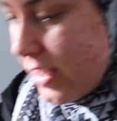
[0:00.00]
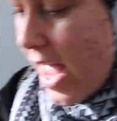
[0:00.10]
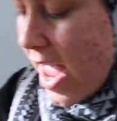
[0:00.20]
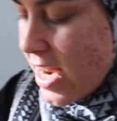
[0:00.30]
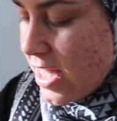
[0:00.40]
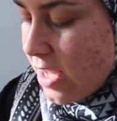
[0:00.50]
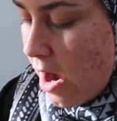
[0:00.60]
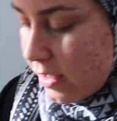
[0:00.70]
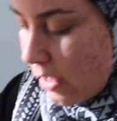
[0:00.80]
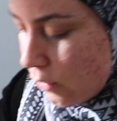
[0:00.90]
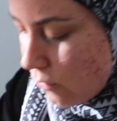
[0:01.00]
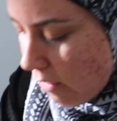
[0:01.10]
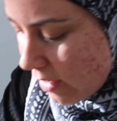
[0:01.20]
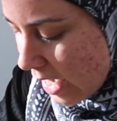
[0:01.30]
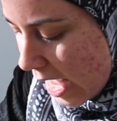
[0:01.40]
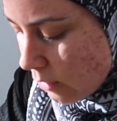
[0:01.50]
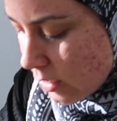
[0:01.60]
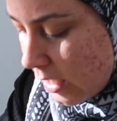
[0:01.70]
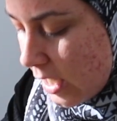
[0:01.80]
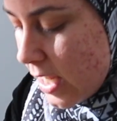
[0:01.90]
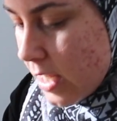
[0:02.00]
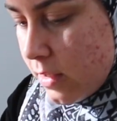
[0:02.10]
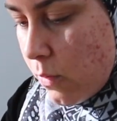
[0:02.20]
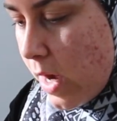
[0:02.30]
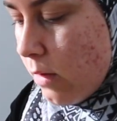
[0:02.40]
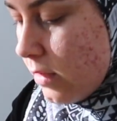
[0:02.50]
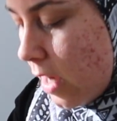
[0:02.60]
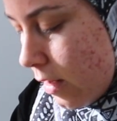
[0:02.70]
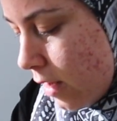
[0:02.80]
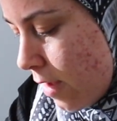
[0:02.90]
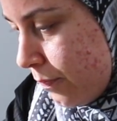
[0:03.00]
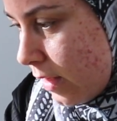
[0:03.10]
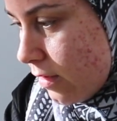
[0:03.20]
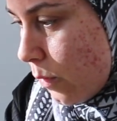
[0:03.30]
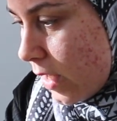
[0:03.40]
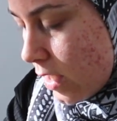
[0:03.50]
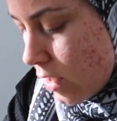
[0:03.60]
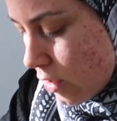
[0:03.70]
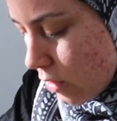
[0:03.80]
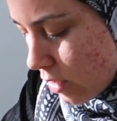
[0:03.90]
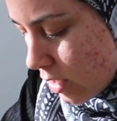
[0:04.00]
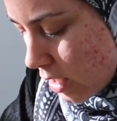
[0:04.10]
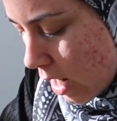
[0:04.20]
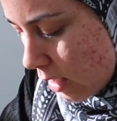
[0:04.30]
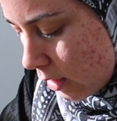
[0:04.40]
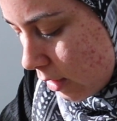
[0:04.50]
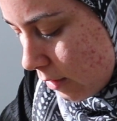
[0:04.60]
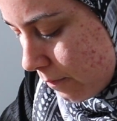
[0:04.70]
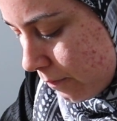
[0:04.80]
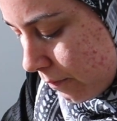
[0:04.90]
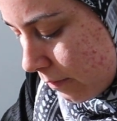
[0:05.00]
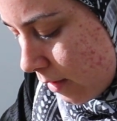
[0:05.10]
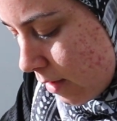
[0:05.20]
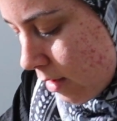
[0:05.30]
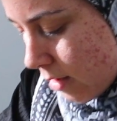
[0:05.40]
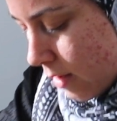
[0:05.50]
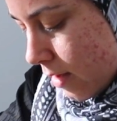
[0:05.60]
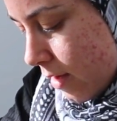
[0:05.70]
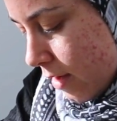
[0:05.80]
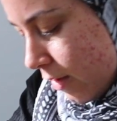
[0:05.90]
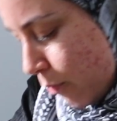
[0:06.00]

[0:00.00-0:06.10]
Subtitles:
say duck. That was very loud and clear, so well done. So we're going to do the duck. Let's